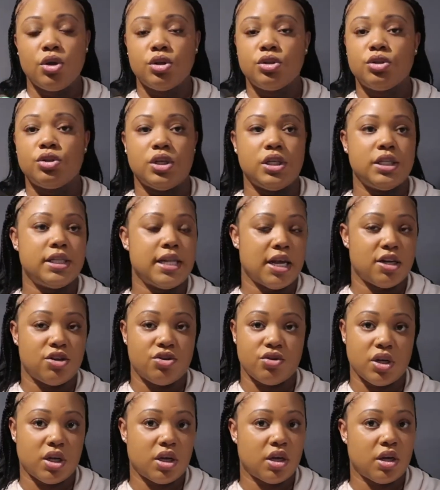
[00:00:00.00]
so he's not
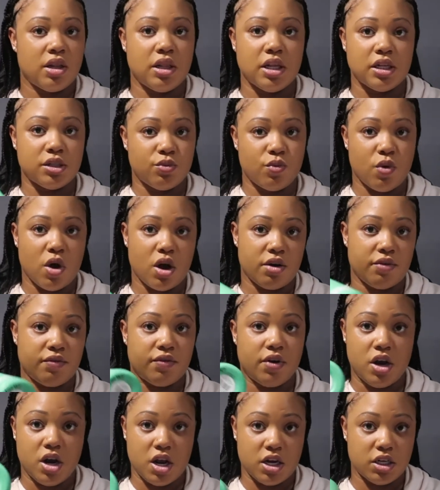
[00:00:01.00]
drinking this water
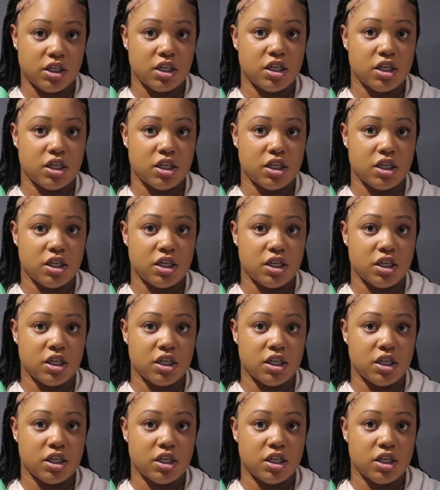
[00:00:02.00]
for lunch.